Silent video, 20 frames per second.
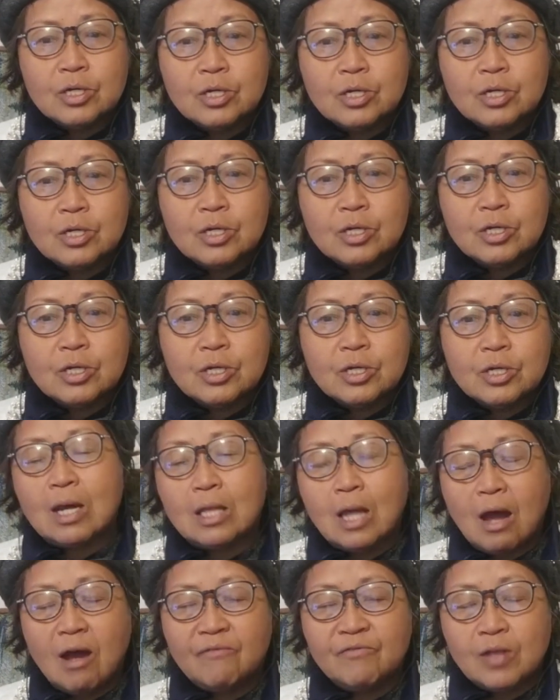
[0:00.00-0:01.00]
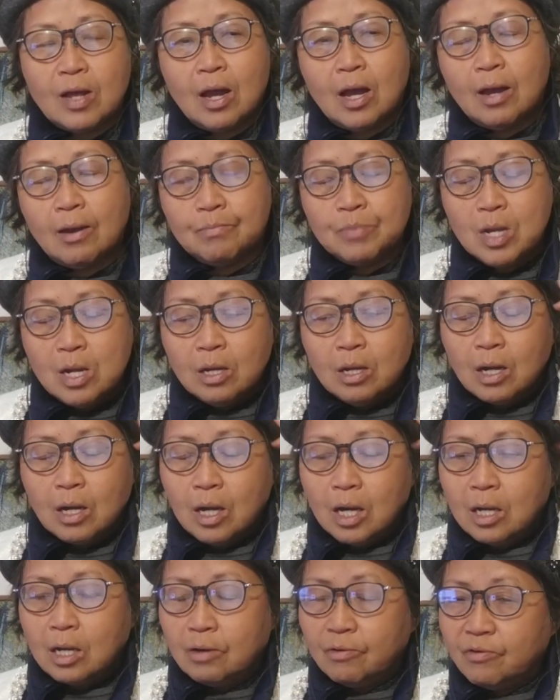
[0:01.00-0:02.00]
have
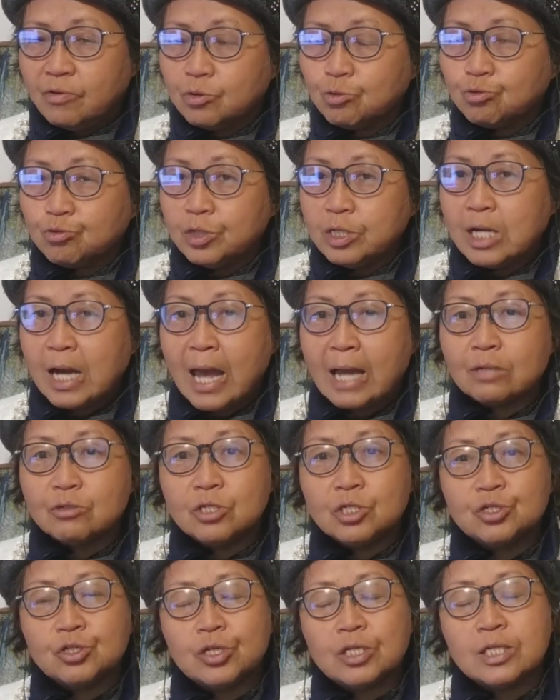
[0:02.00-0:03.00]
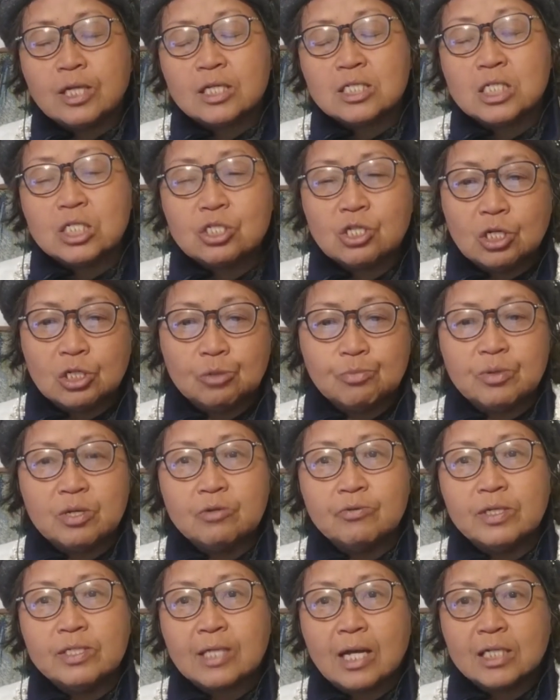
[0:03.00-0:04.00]
3 languages. I teach
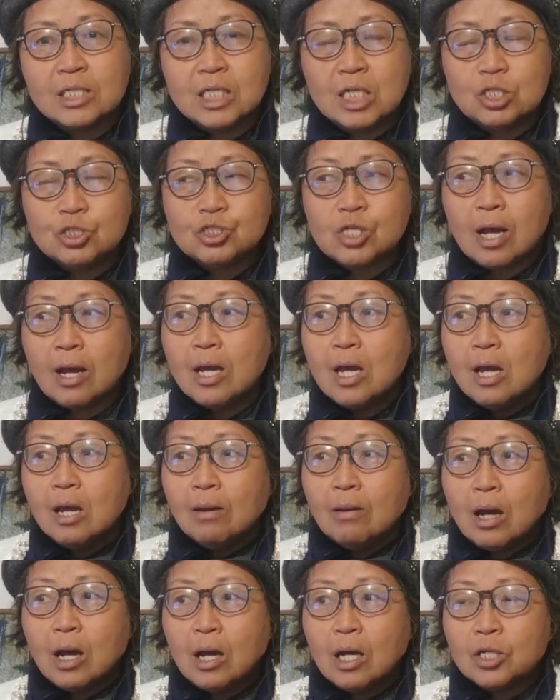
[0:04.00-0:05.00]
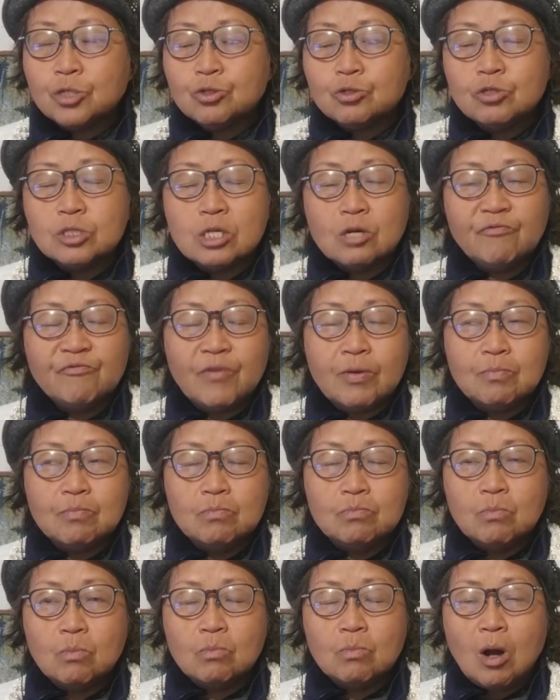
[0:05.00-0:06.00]
experience. I teach students
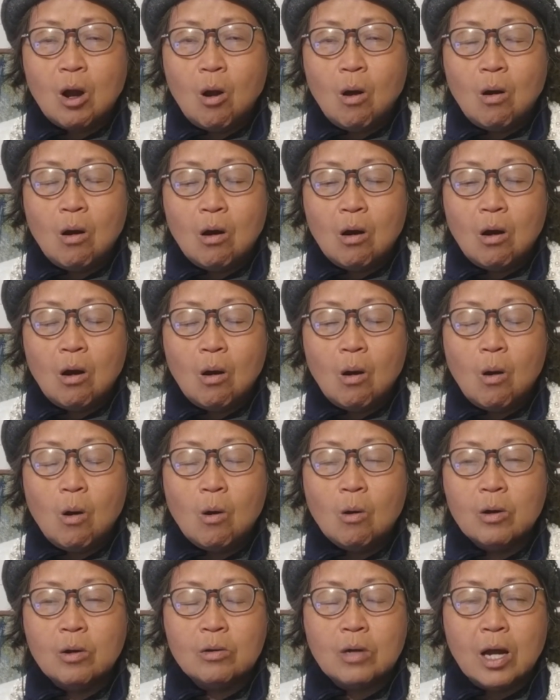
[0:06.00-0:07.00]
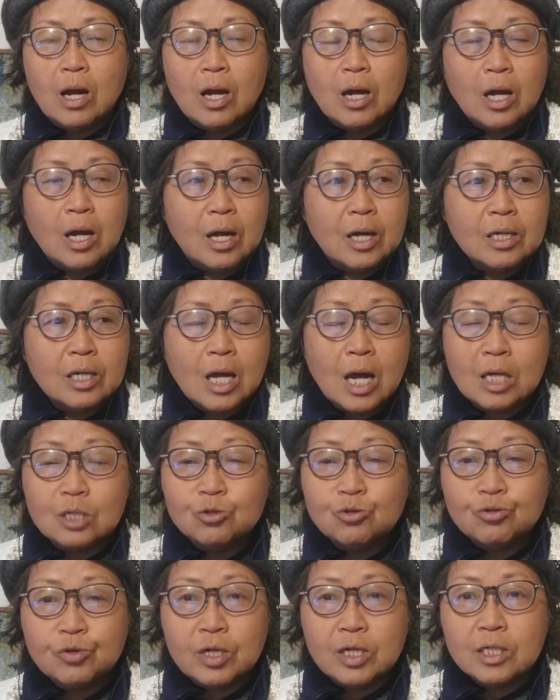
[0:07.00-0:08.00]
from all
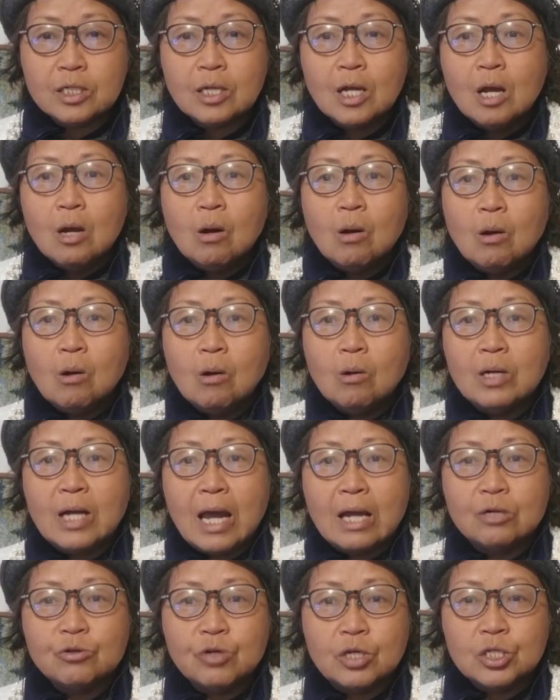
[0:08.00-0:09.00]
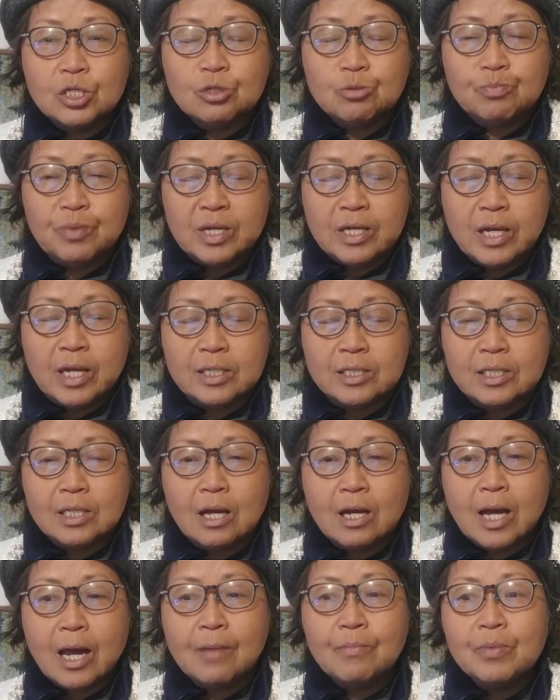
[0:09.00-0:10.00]
countries, all language speaking.
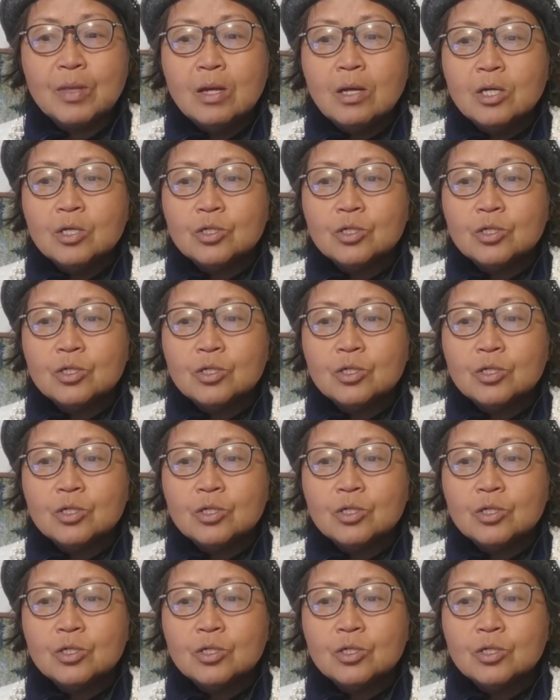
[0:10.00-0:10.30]
So